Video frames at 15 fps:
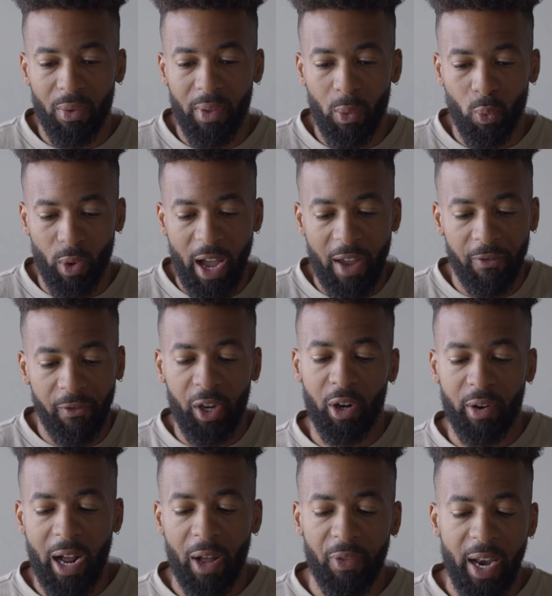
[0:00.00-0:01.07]
when I
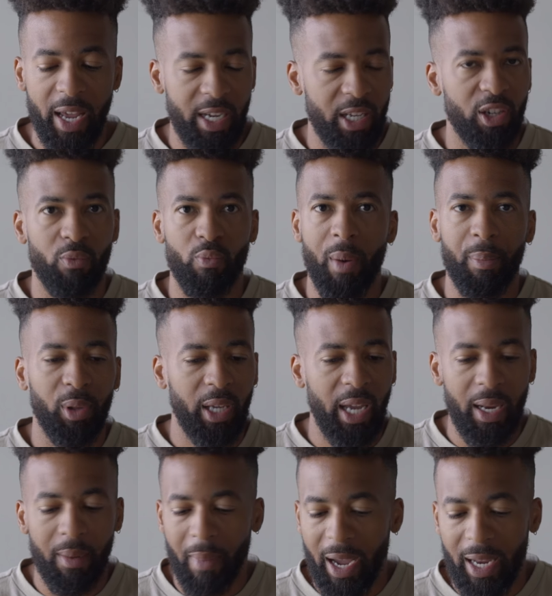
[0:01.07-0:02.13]
figured out that it can
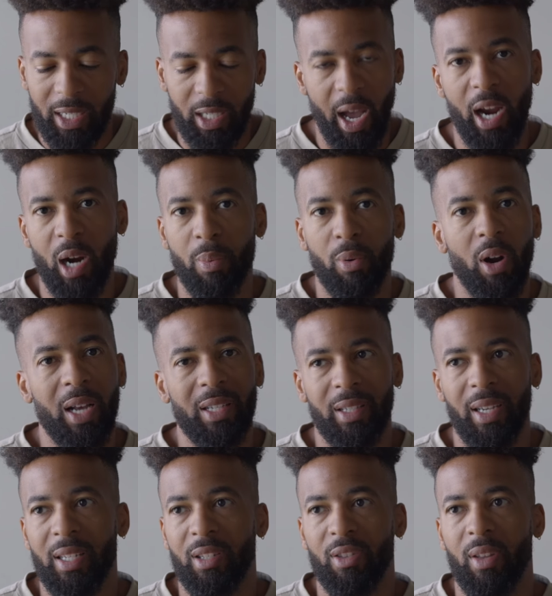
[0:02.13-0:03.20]
replicate my entire
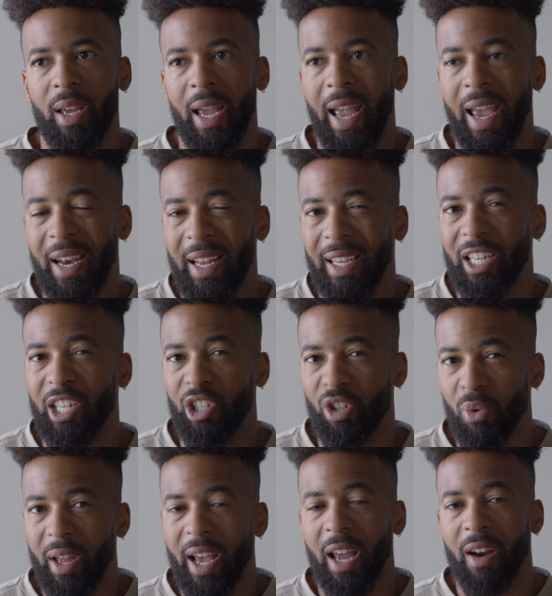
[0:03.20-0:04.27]
process and it can
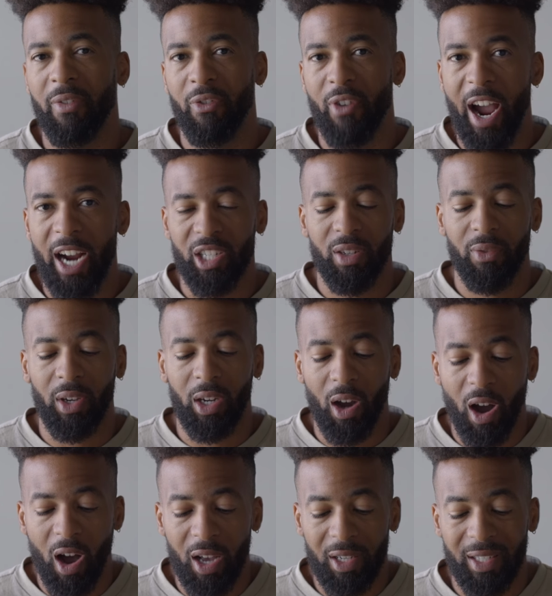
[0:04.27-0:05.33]
do it at a fraction of the
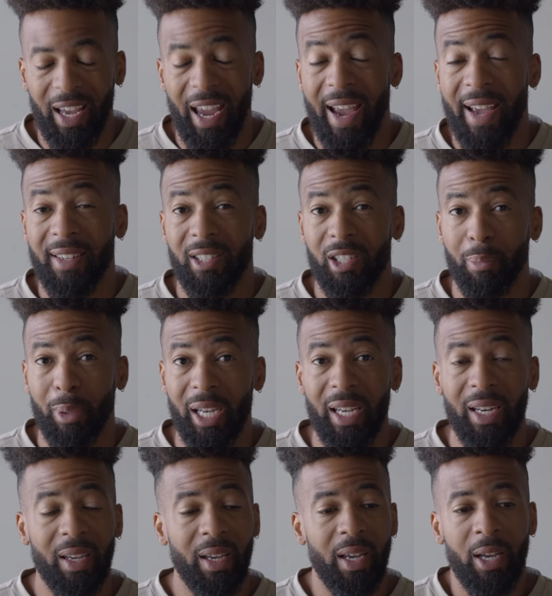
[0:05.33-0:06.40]
cost and
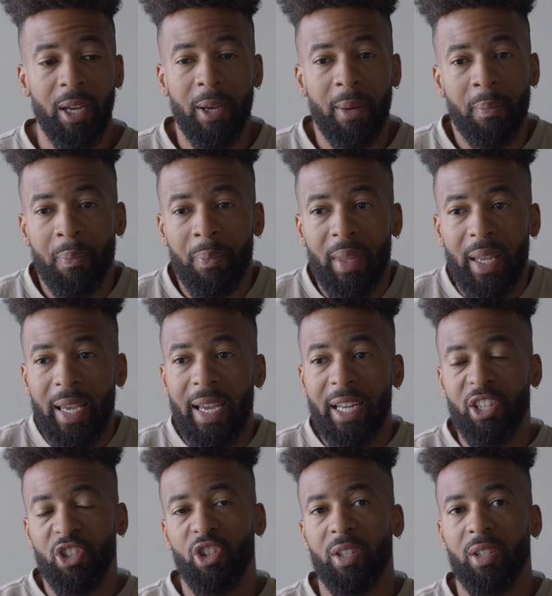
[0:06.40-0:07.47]
speed,
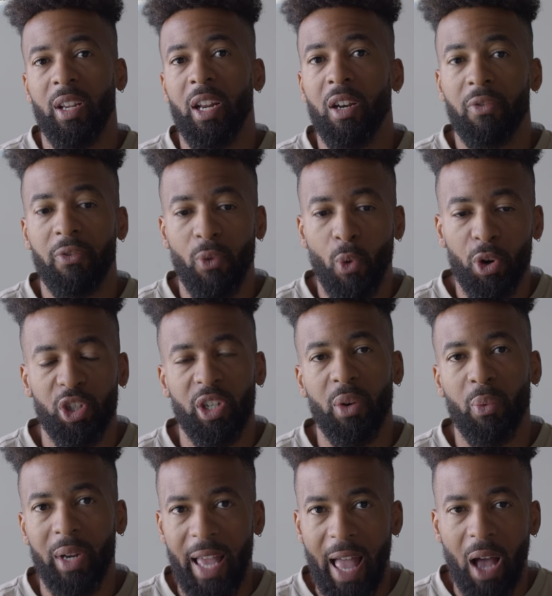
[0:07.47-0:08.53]
it's just an
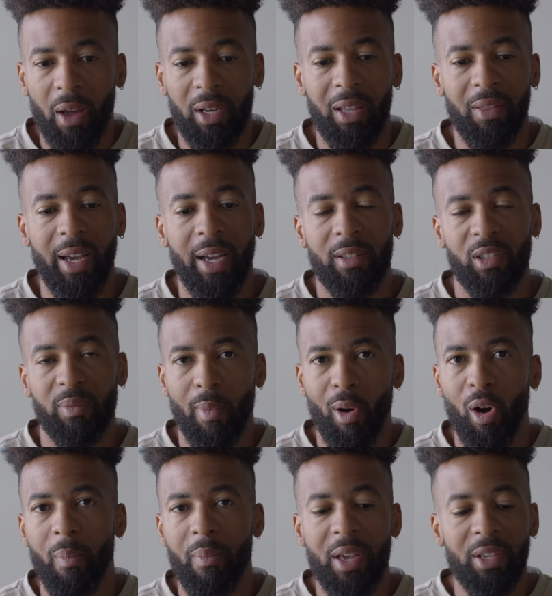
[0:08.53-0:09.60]
unfortunate reality that
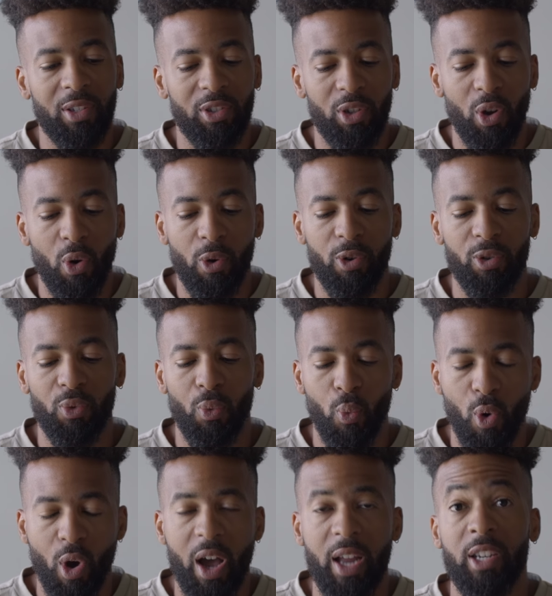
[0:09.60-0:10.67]
small business owners
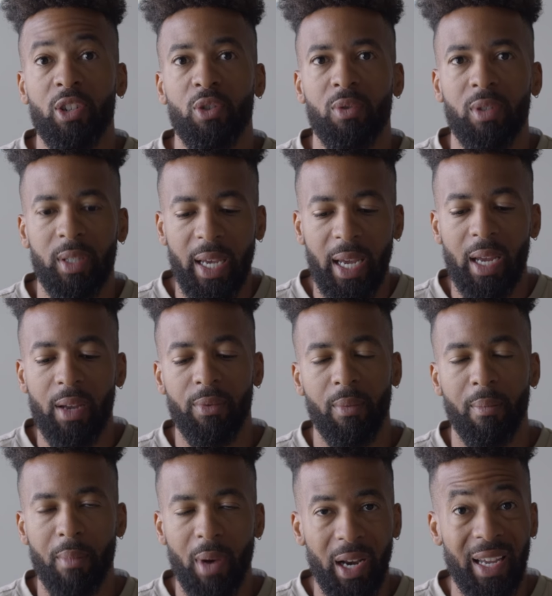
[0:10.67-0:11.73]
want to save
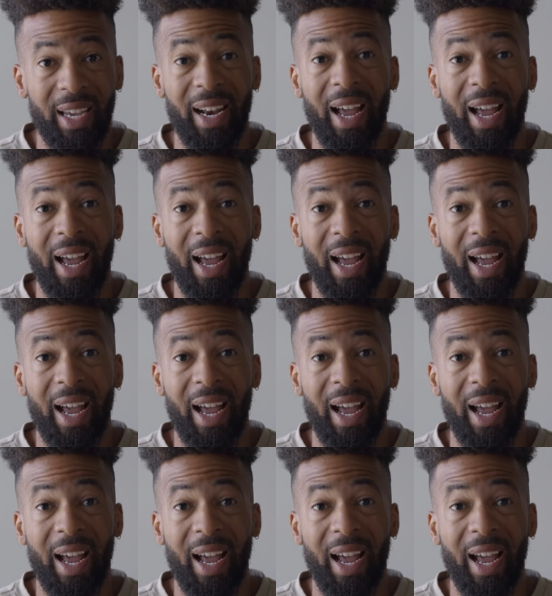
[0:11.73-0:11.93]
money. And